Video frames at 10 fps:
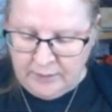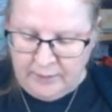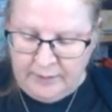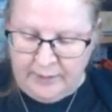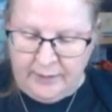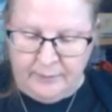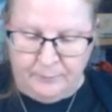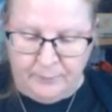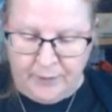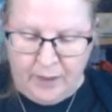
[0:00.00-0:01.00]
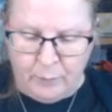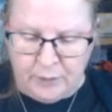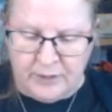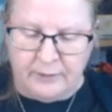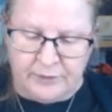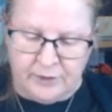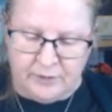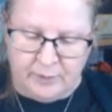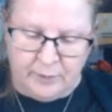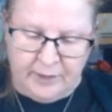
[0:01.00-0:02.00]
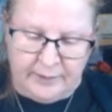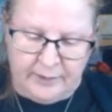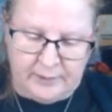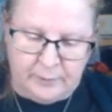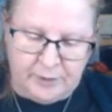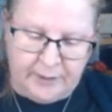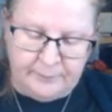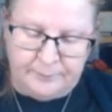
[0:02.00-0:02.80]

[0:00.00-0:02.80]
I would love to do something like that someday.